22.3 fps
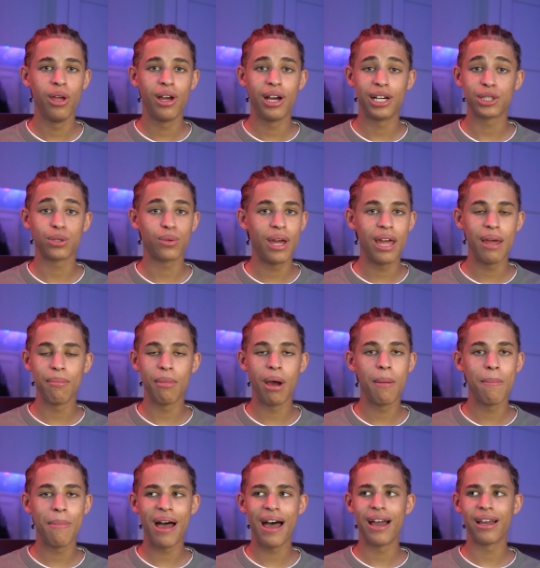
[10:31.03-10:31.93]
I swear, in
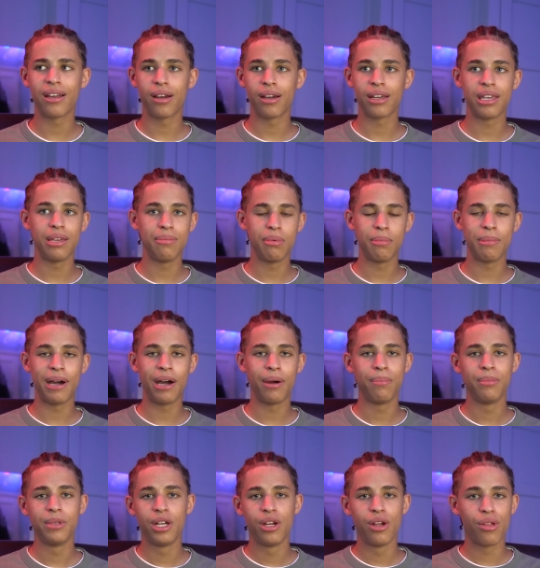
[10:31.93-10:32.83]
my bag, I keep
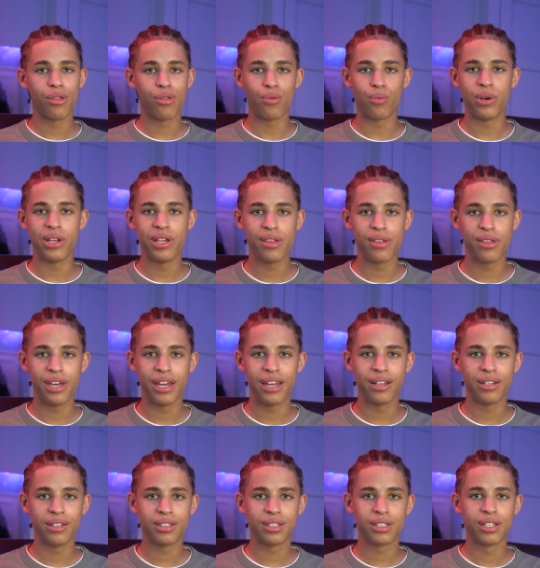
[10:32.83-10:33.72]
about 3
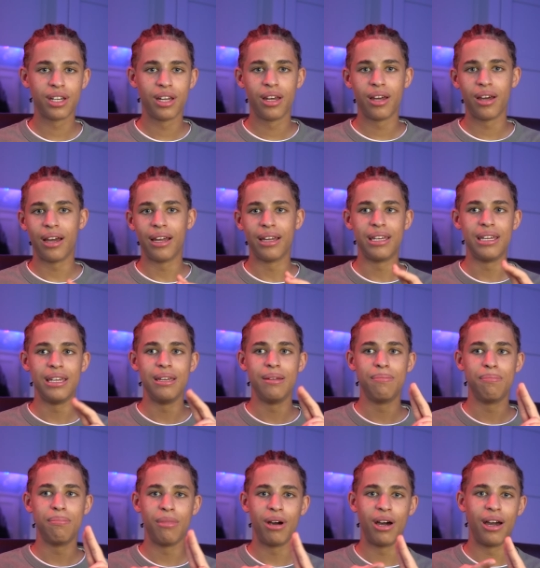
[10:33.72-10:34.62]
things. I
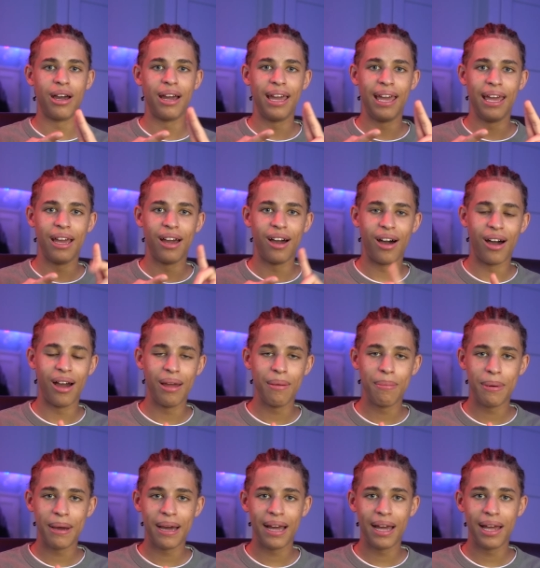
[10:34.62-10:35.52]
keep my
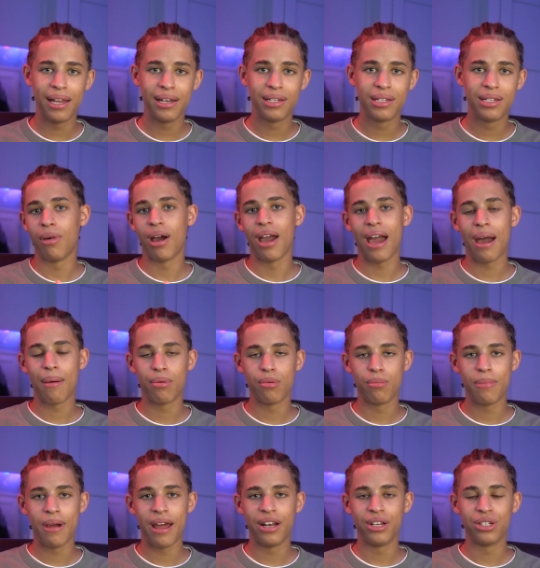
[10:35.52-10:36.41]
iPad, my
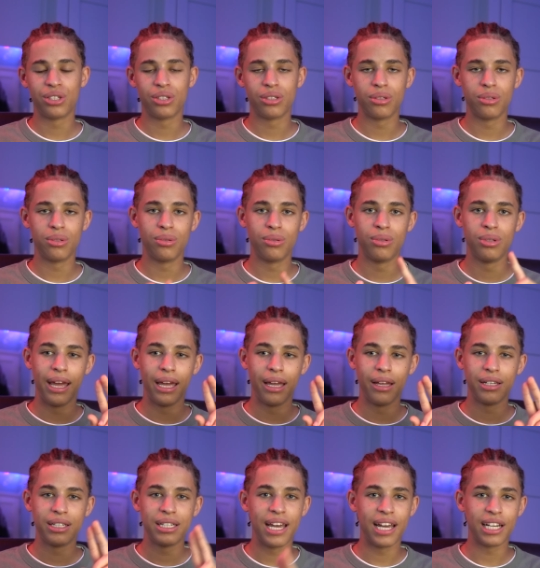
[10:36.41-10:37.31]
Apple Pencil,
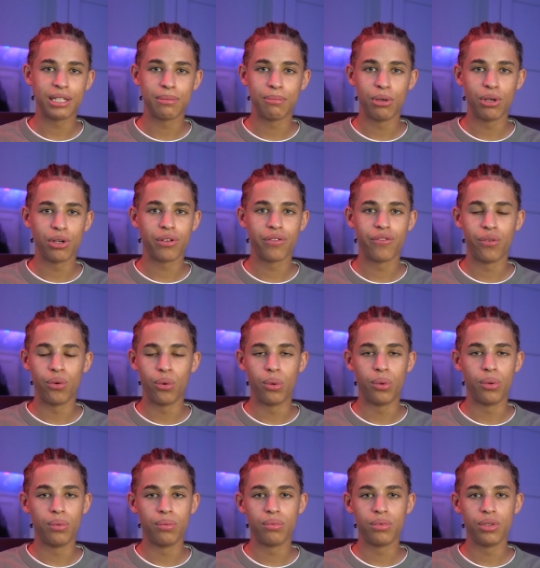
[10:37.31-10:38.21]
a textbook
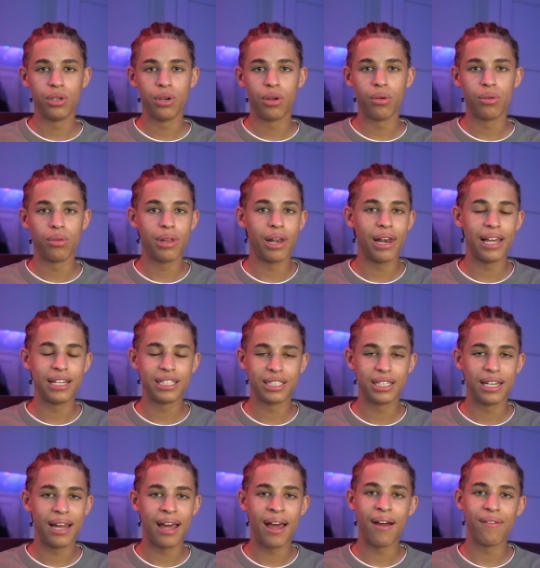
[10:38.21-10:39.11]
for, you know, the
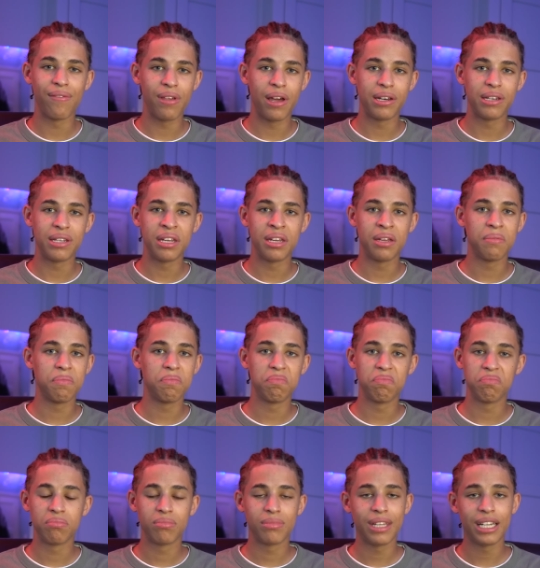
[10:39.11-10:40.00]
lesson I have that day,
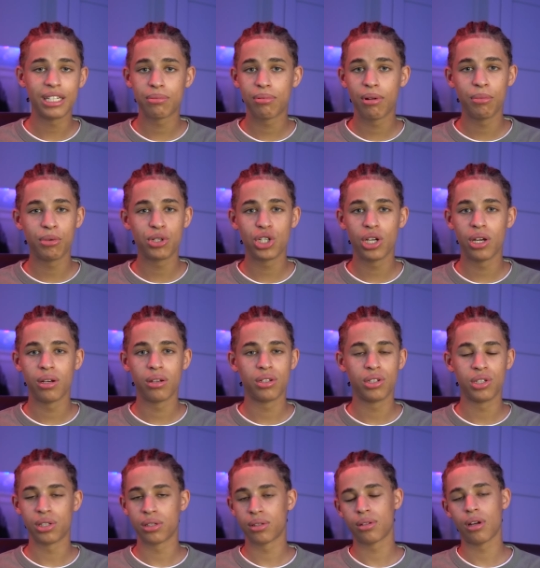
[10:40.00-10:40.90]
and that's pretty much it
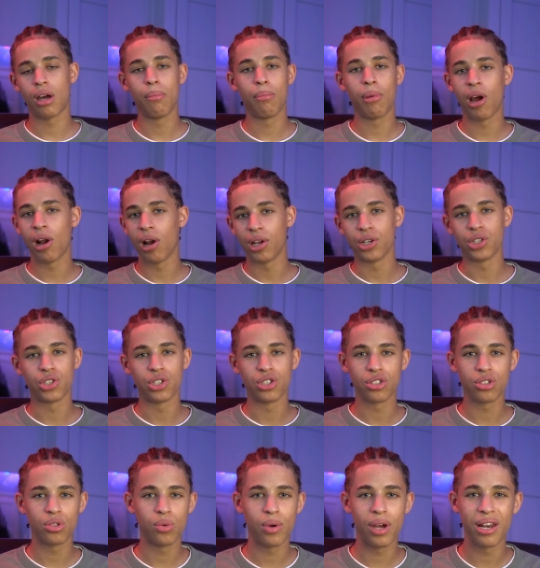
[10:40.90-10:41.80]
because I buy lunch in
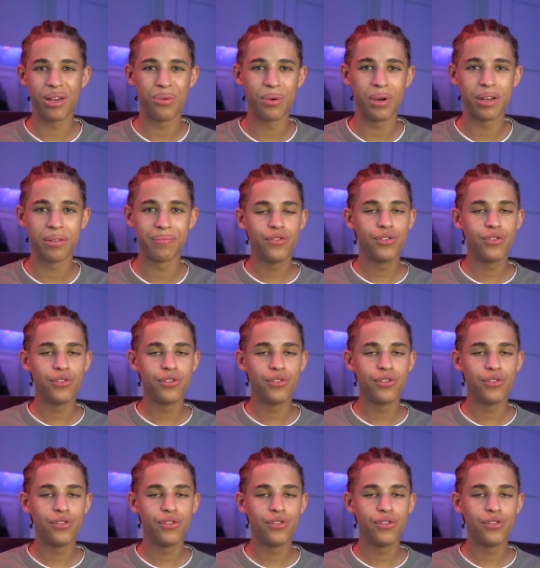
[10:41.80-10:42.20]
school anyway.